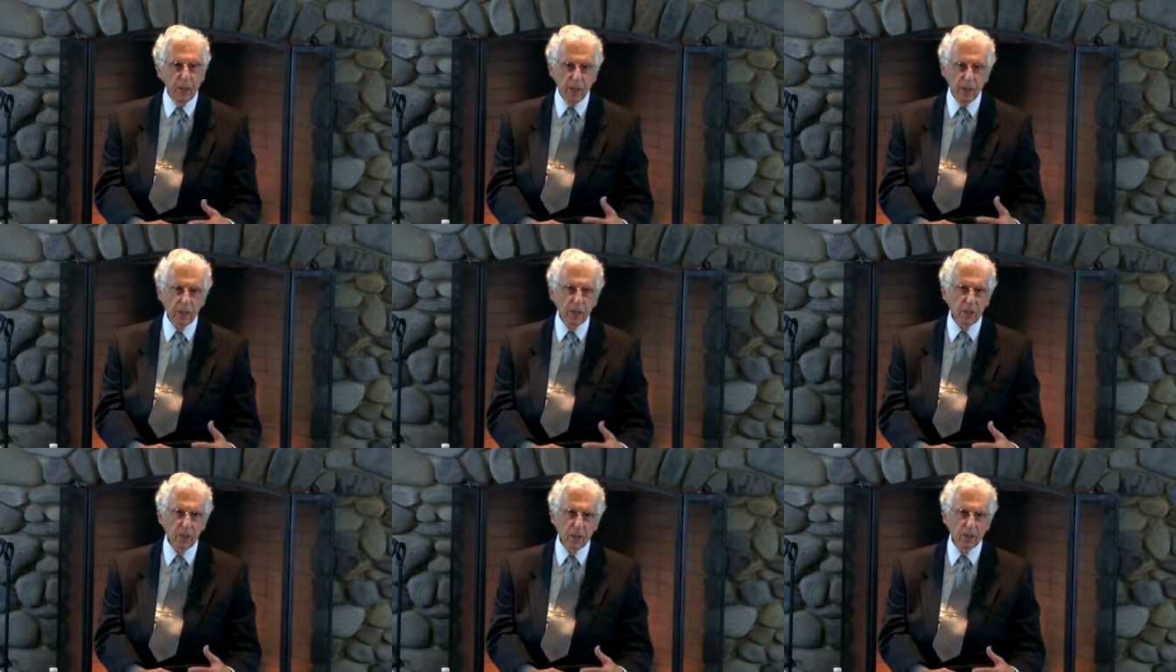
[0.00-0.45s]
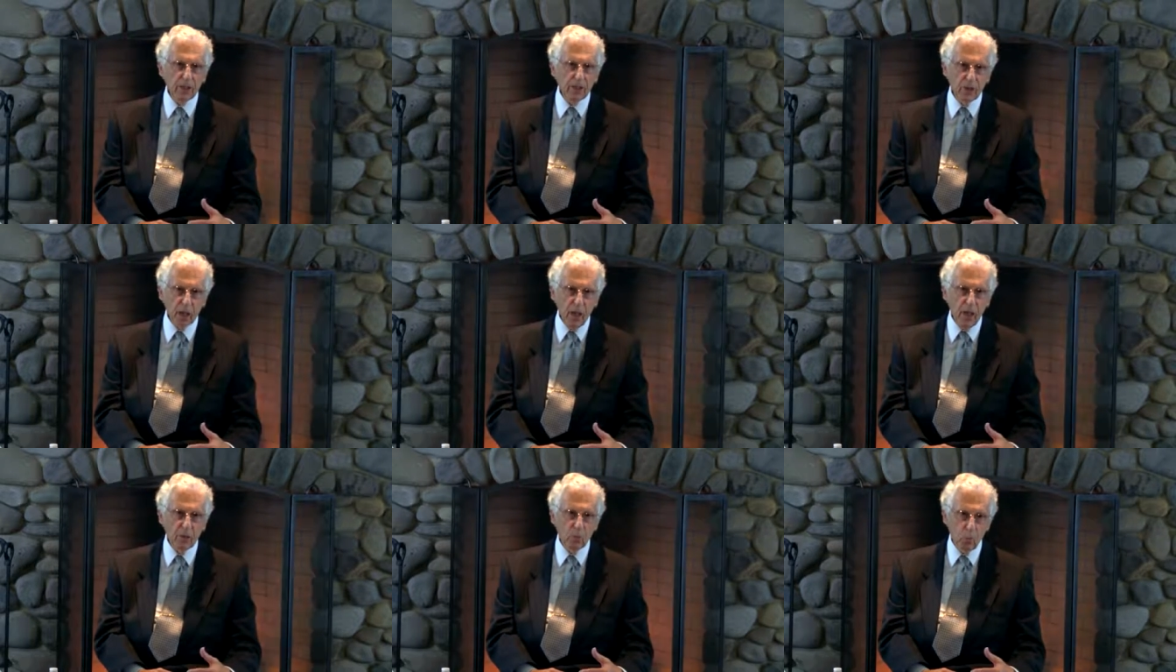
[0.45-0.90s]
It
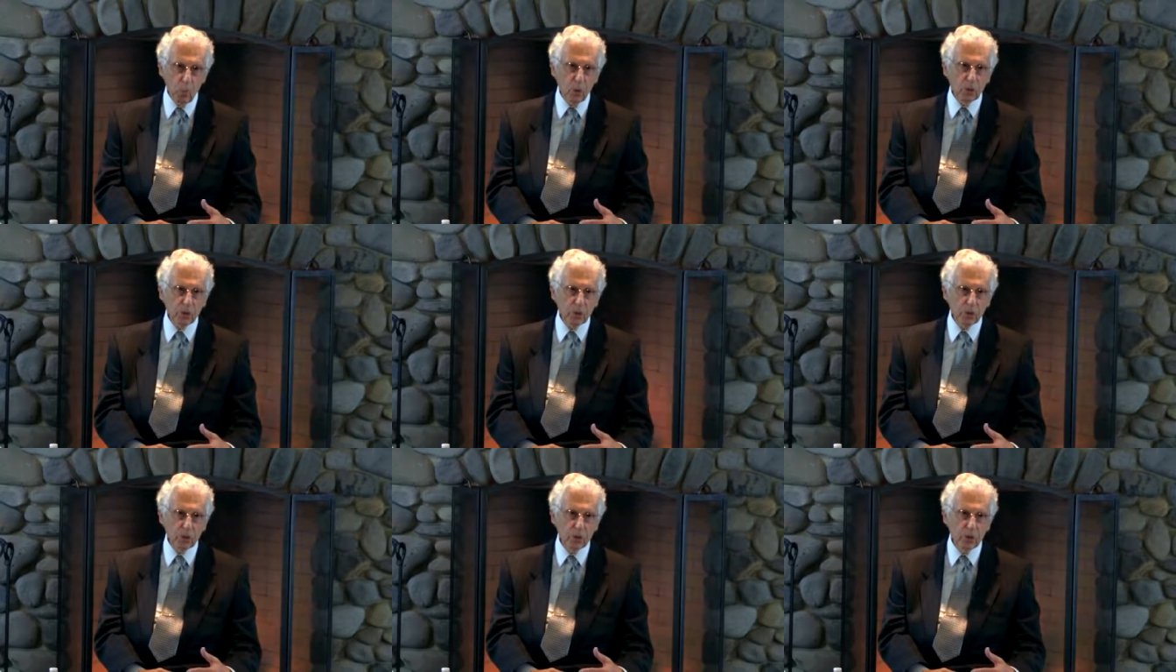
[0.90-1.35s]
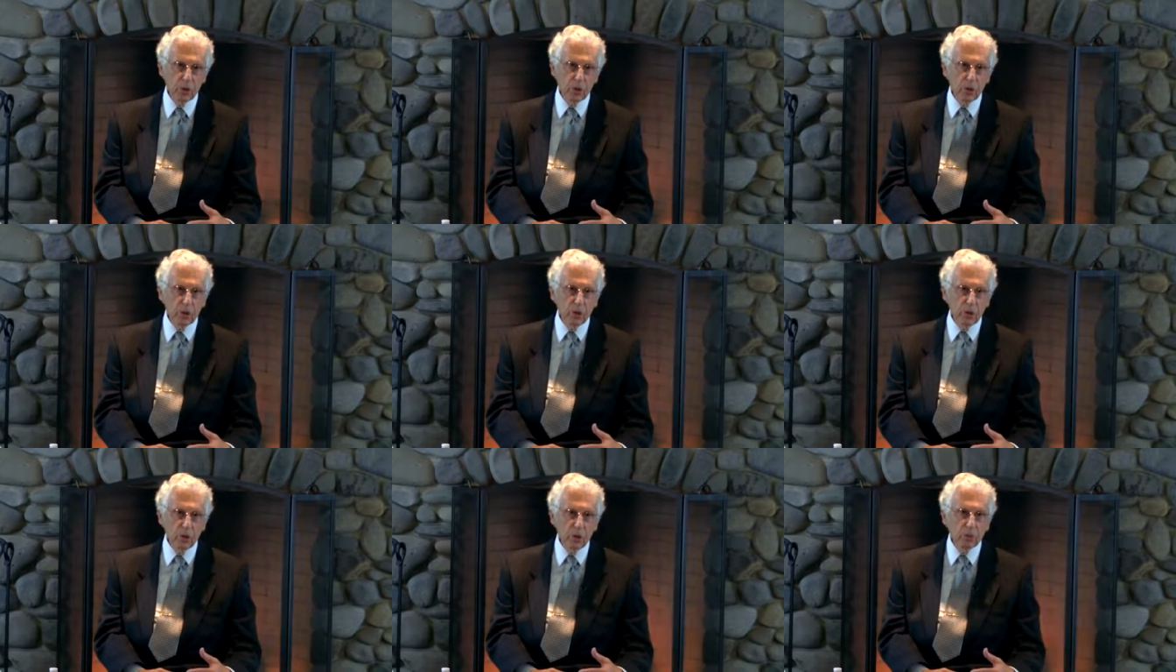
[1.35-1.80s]
inside wants
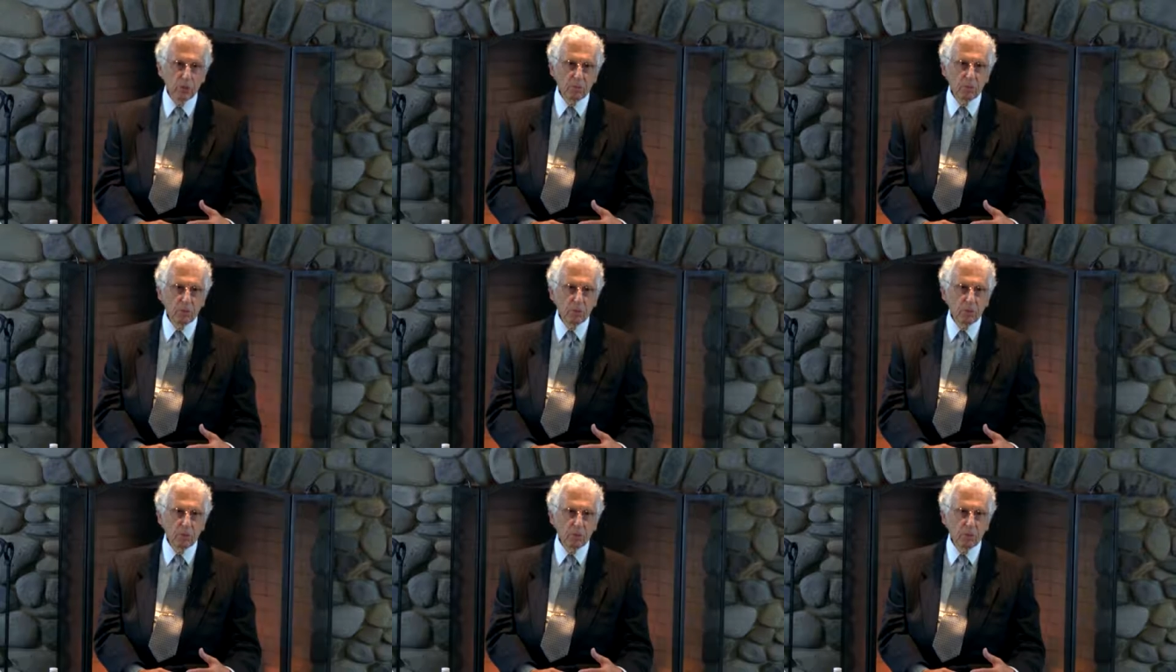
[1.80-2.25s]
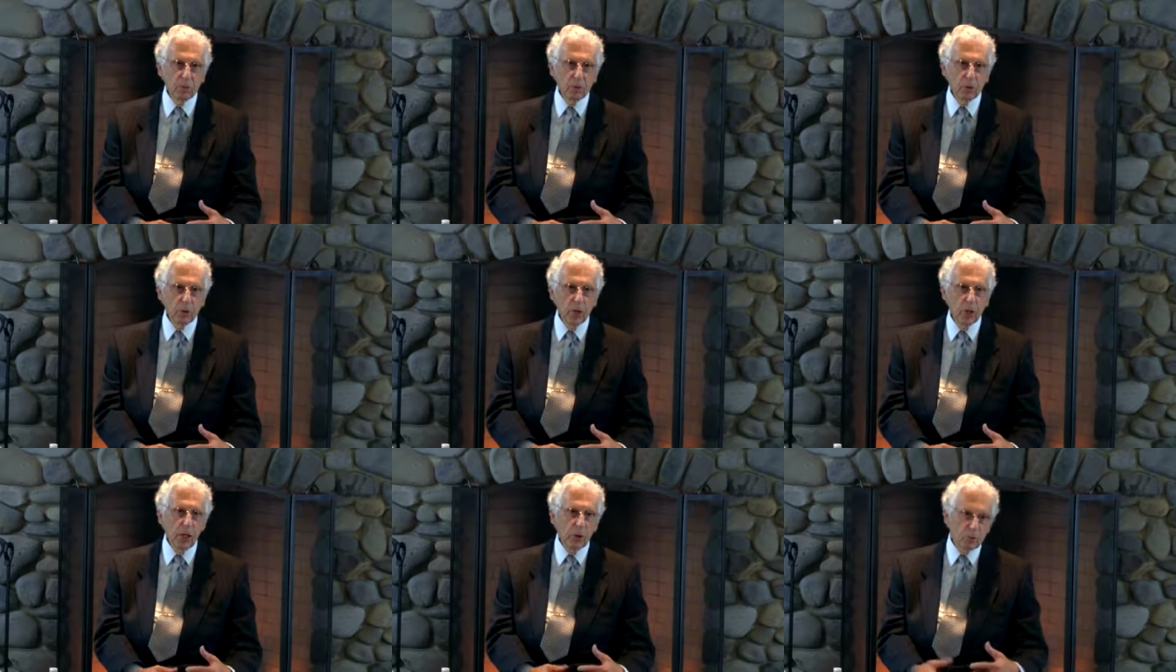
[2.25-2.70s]

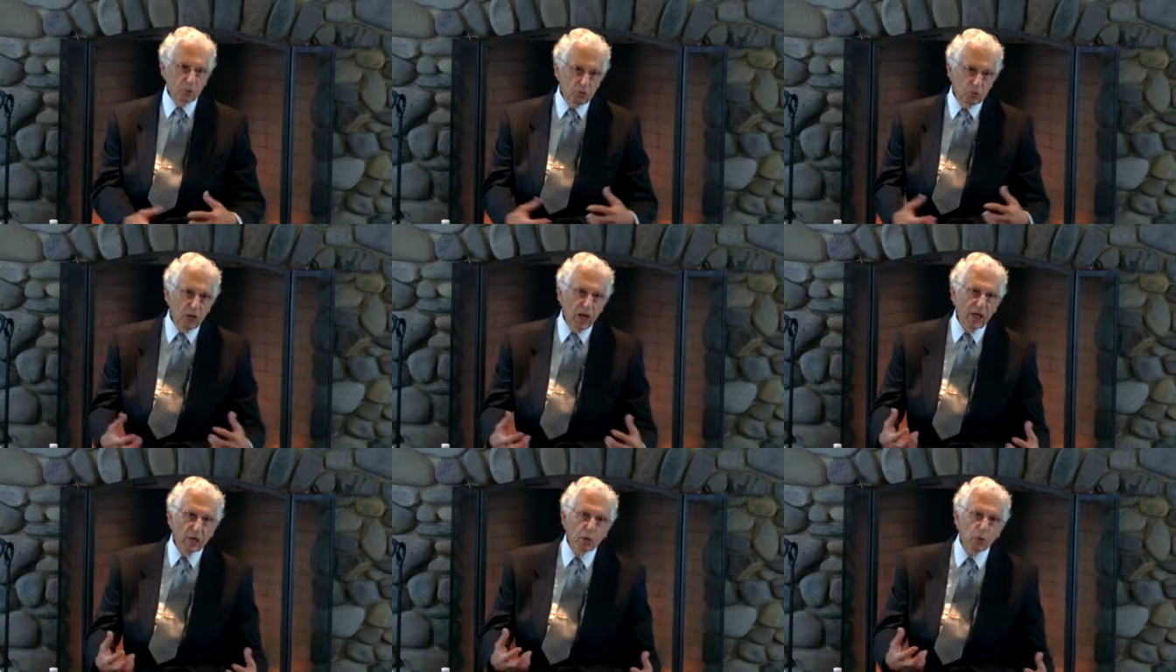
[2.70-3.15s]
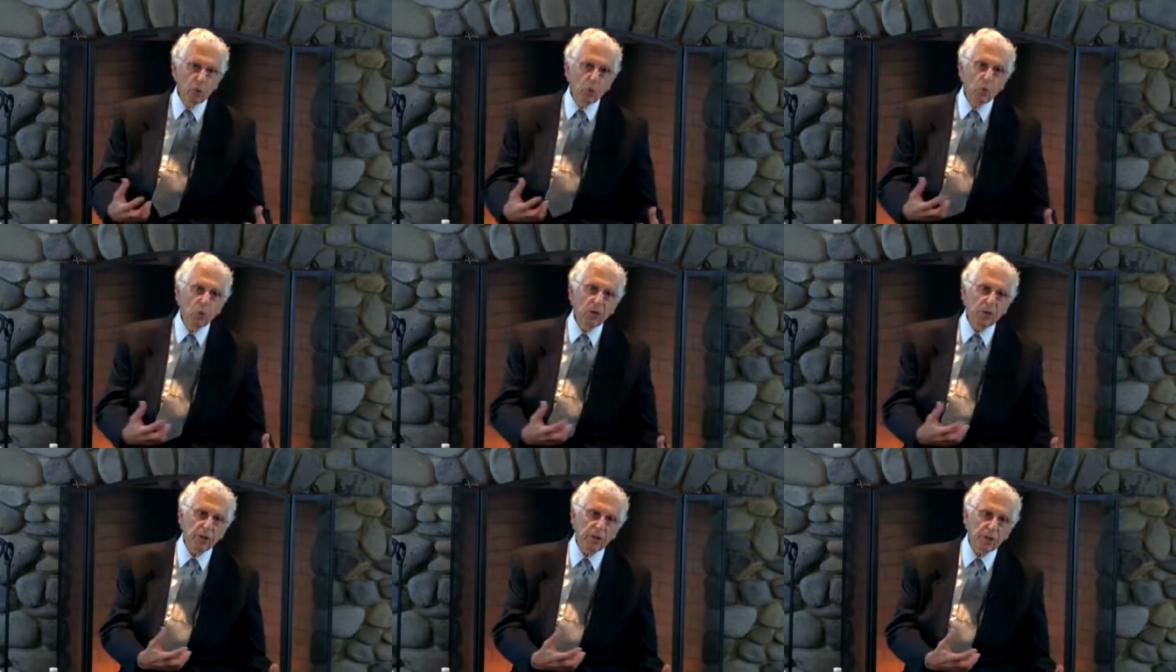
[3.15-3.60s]
and drags
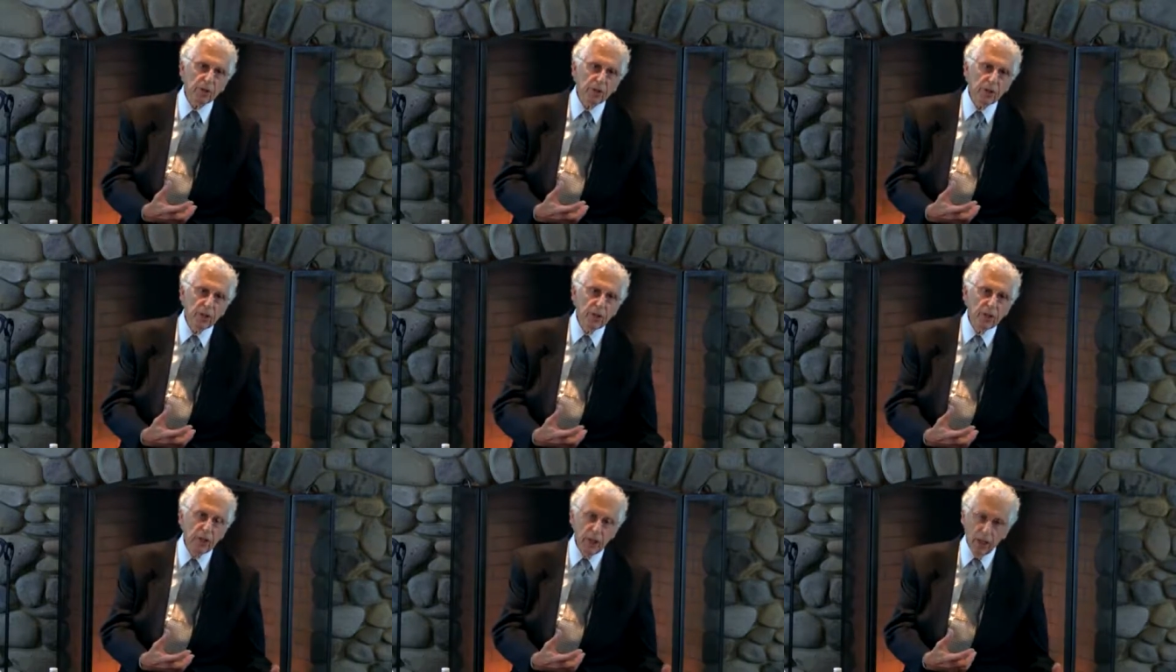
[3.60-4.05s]
you with it.